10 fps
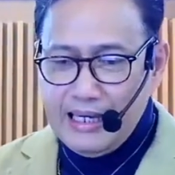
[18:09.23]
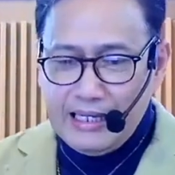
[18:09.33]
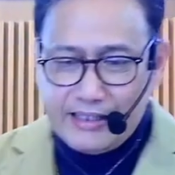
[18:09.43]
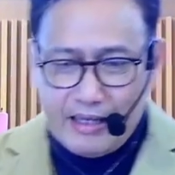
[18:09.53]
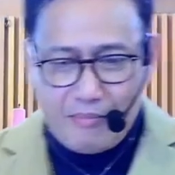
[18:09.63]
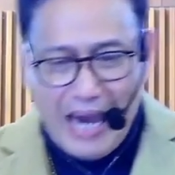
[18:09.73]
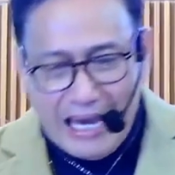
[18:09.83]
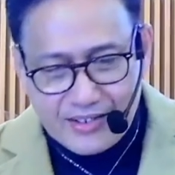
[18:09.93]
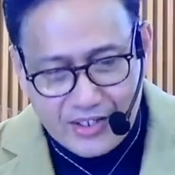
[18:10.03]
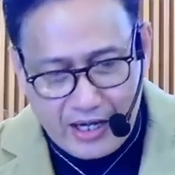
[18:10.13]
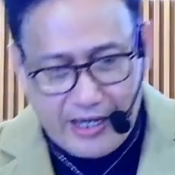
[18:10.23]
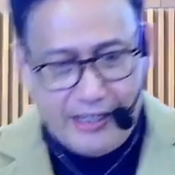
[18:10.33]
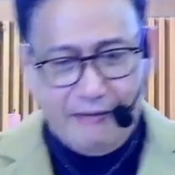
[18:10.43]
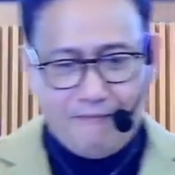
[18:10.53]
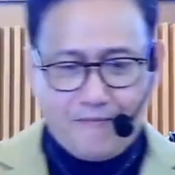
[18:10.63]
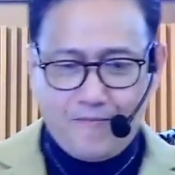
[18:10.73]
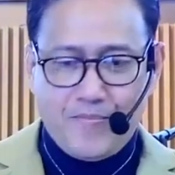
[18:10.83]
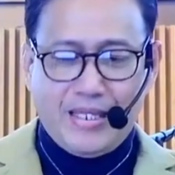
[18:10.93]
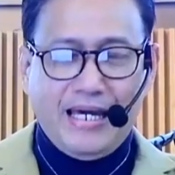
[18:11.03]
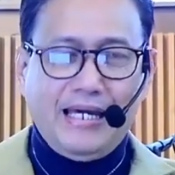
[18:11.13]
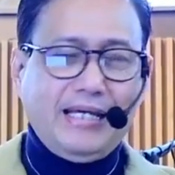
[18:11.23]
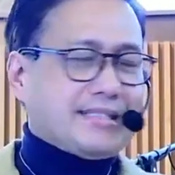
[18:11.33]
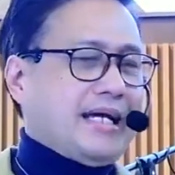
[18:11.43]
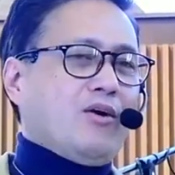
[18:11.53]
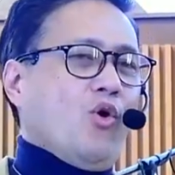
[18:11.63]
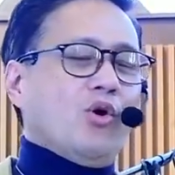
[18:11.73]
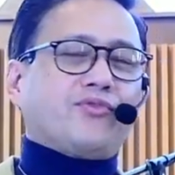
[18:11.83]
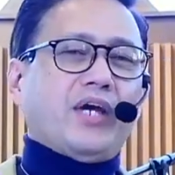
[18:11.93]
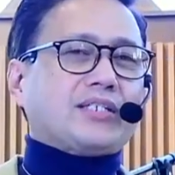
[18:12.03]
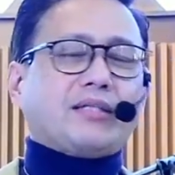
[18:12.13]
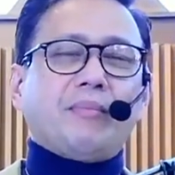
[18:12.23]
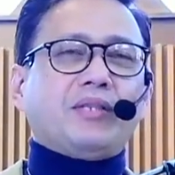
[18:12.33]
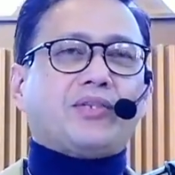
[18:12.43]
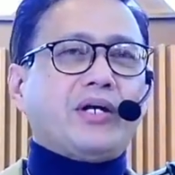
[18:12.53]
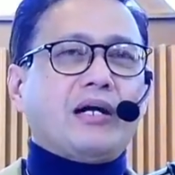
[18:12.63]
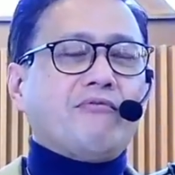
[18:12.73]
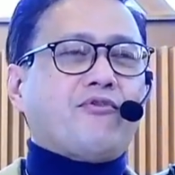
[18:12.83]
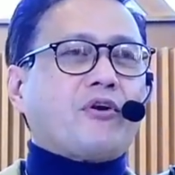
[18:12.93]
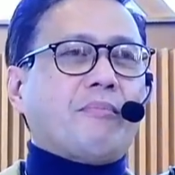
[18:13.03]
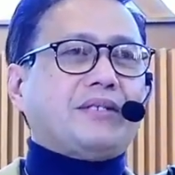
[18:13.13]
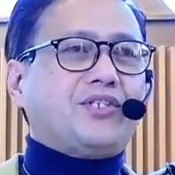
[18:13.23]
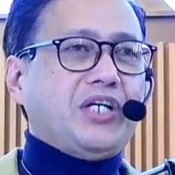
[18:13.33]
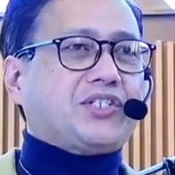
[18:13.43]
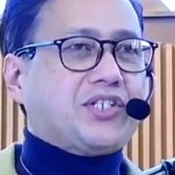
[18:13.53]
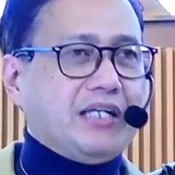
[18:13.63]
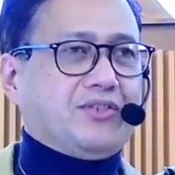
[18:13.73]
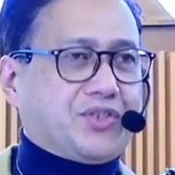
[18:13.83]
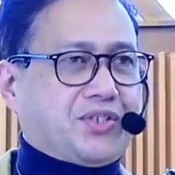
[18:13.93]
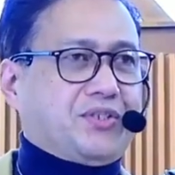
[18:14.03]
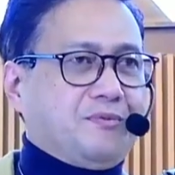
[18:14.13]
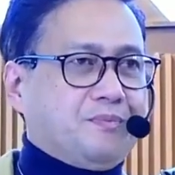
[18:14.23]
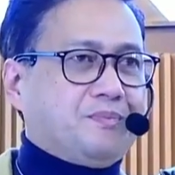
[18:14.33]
The Magi is an Old Testament term for magicians,